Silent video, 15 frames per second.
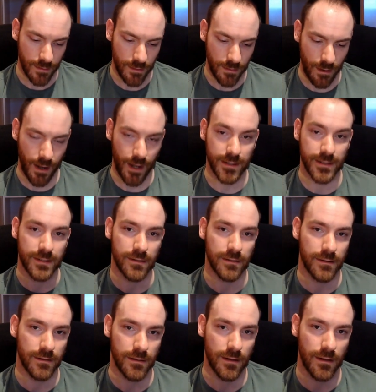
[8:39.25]
and
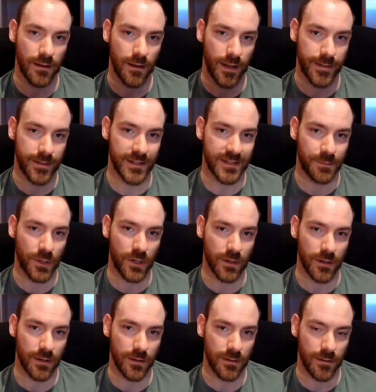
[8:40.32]
in this
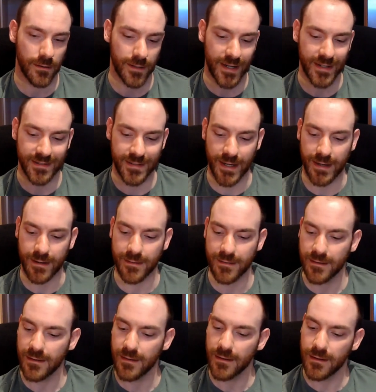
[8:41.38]
book they state
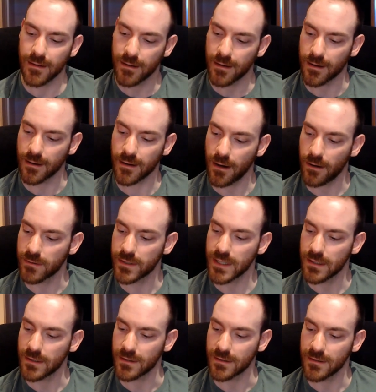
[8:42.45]
that carl
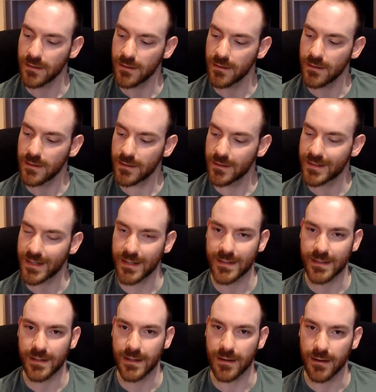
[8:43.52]
jung says
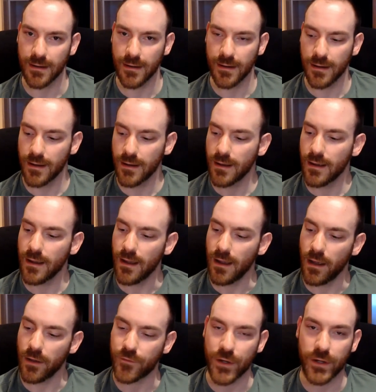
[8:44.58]
that
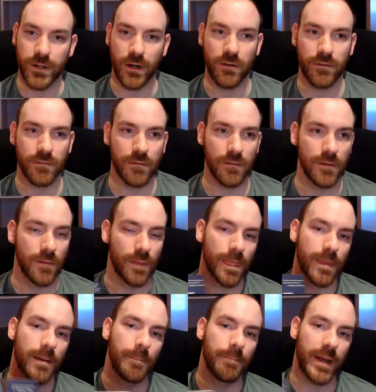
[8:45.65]
if you don't
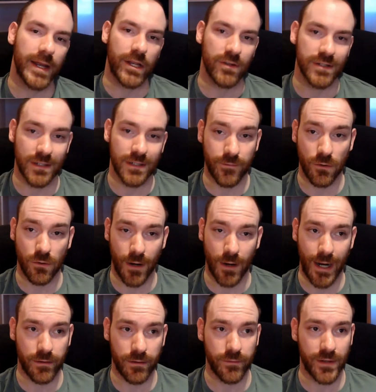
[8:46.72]
make yourself
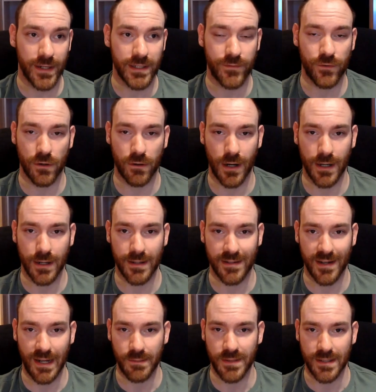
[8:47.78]
aware of these four
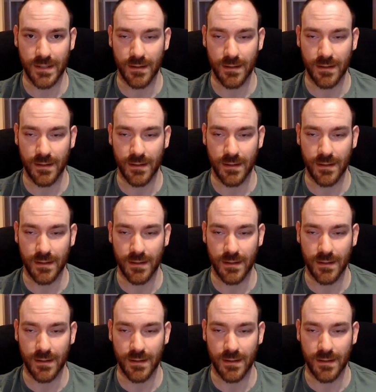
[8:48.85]
archetypes,